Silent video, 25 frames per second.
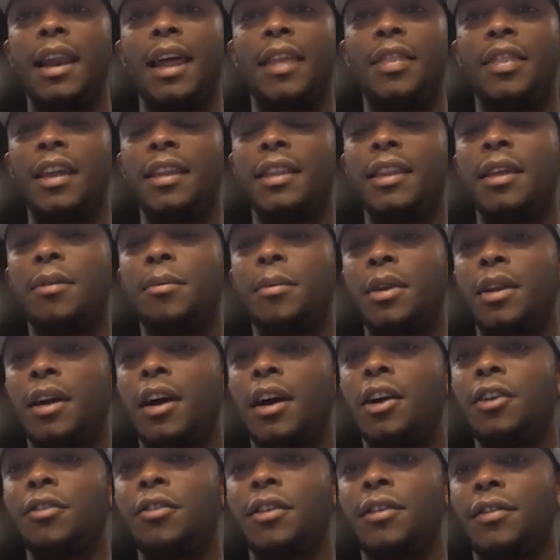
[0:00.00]
I think they've been
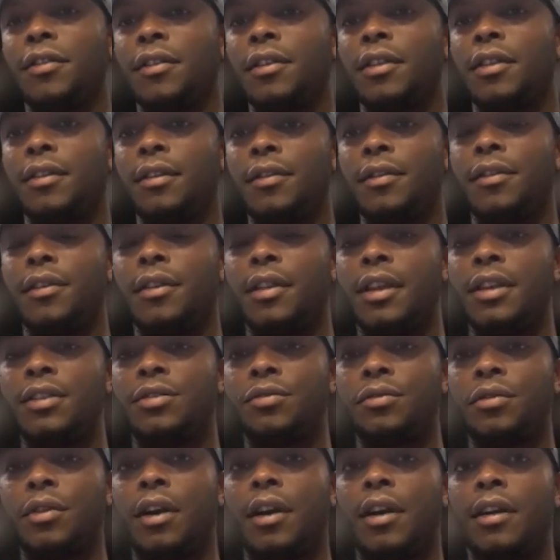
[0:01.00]
hungry for for
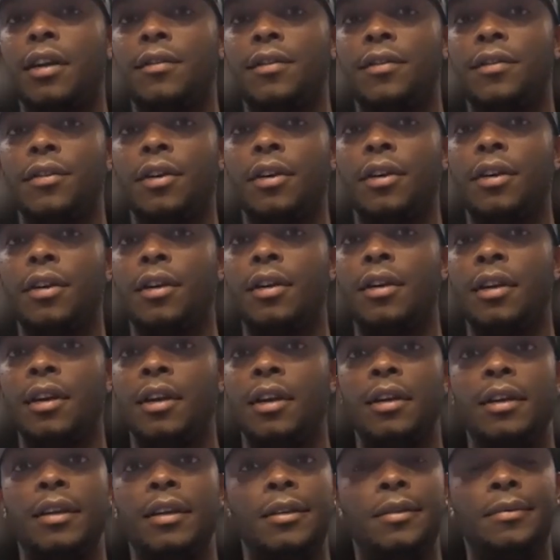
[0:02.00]
this run for
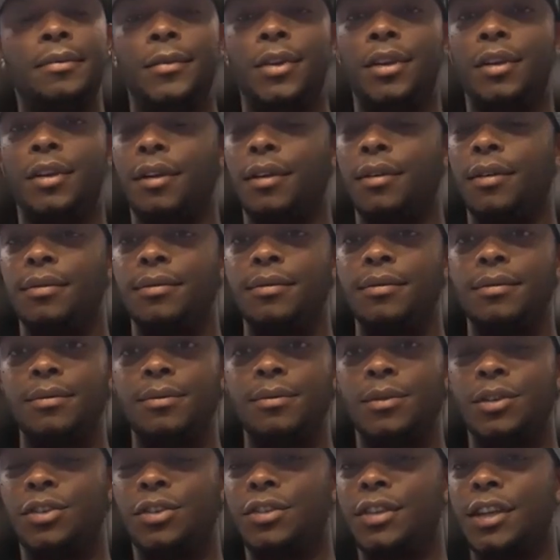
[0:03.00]
you know,
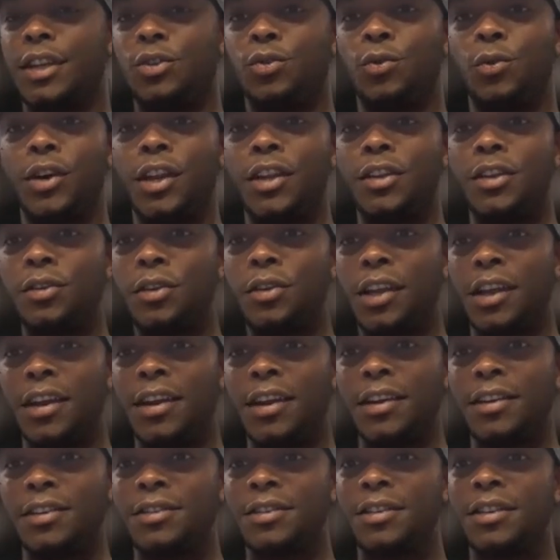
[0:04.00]
would you say 22
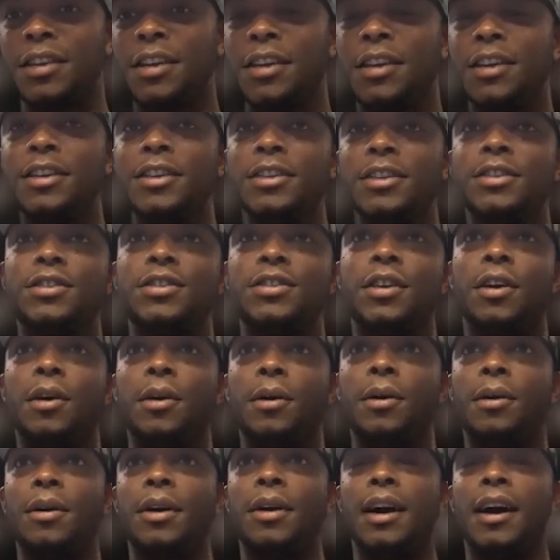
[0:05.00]
years?
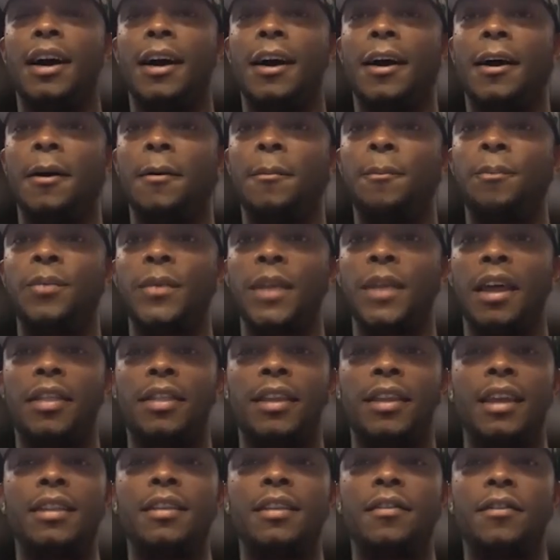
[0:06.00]
So um, I
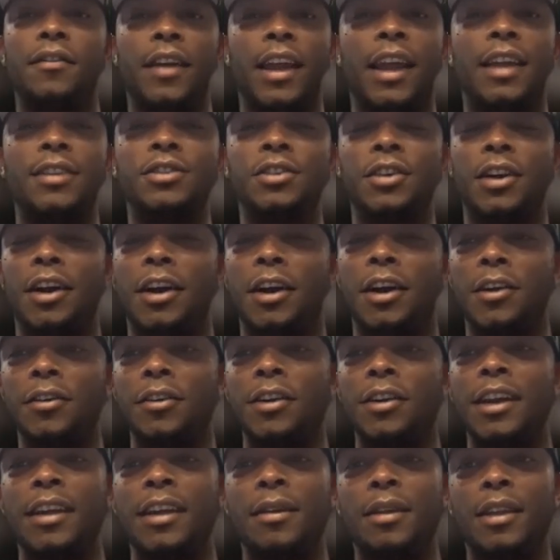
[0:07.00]
think the fans are
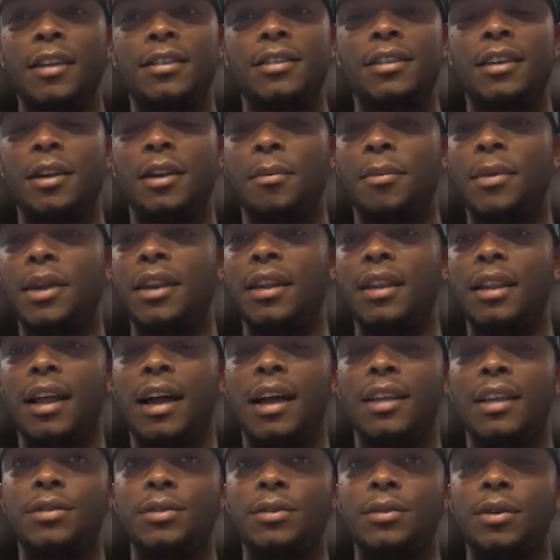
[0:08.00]
hungry. It's going to mean a
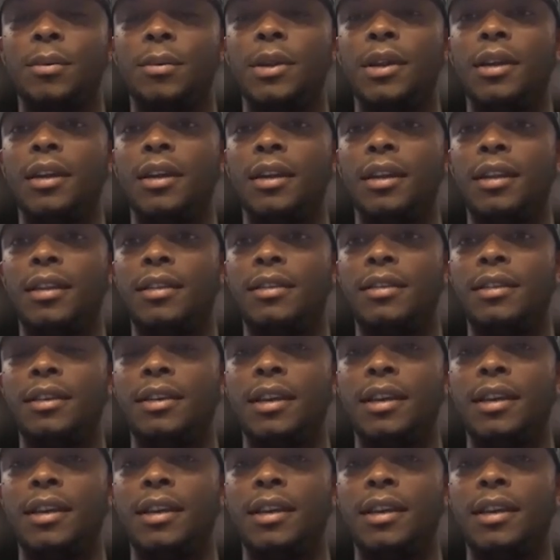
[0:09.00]
lot to them to
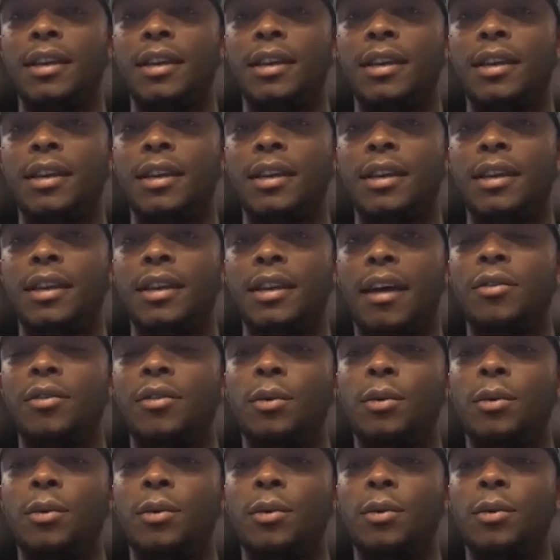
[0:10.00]
to have World
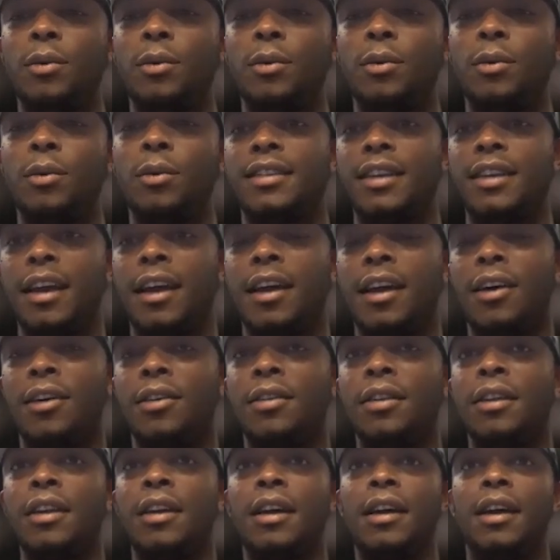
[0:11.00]
Series here in
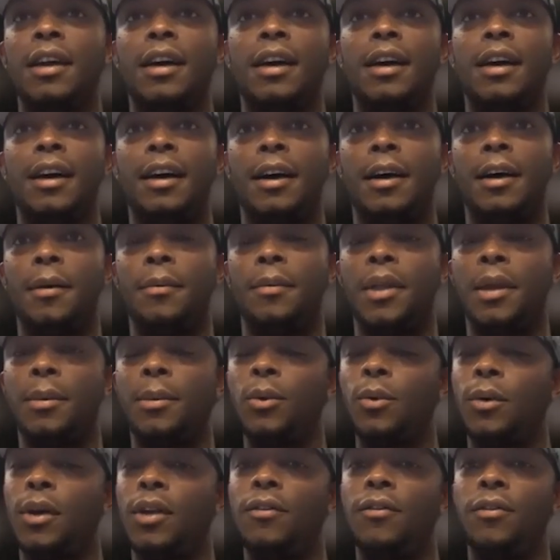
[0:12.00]
town. Um, they've
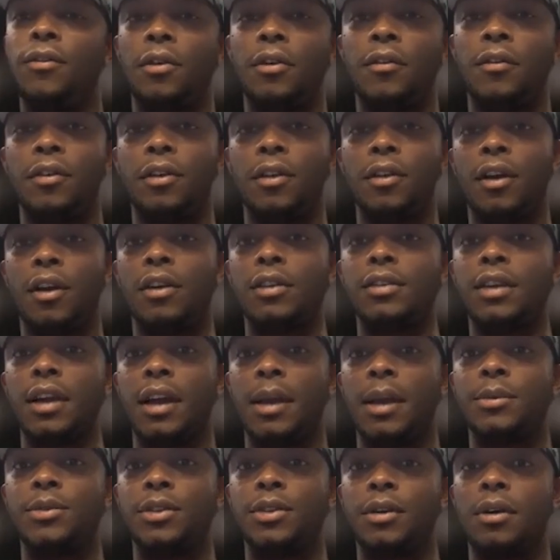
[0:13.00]
been waiting for it for a long
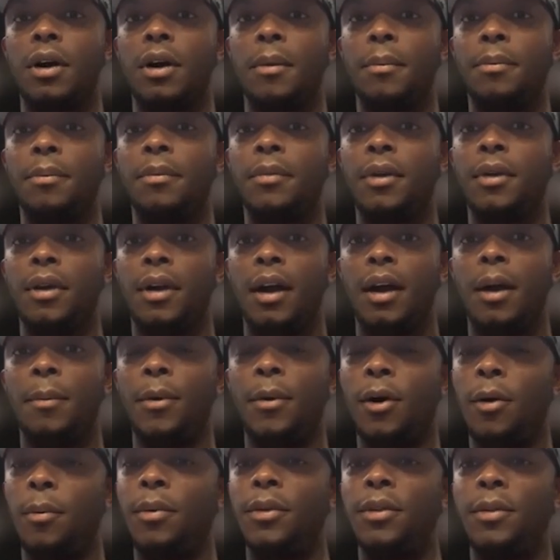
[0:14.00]
time. So I'm I'm
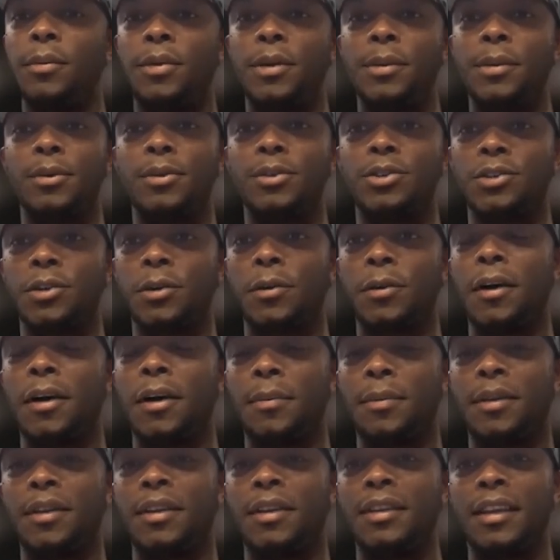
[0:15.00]
hoping the people show
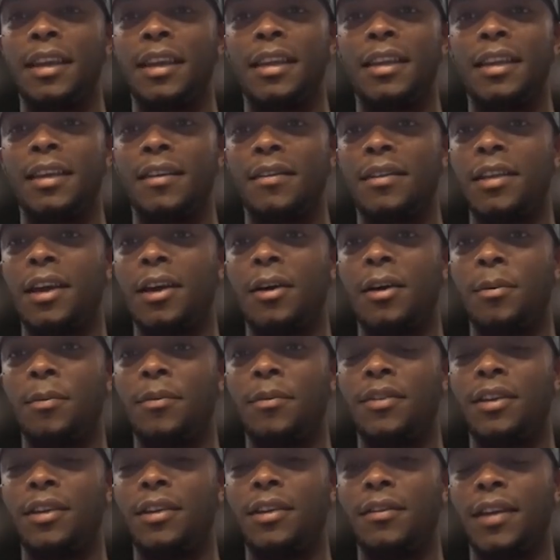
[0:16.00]
up and, and give that home
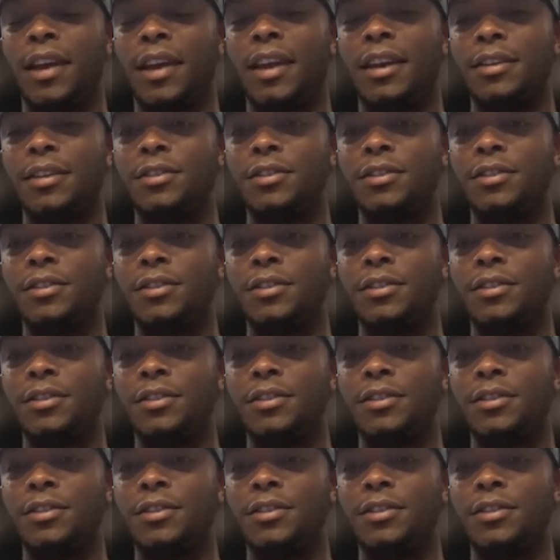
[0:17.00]
field advantage.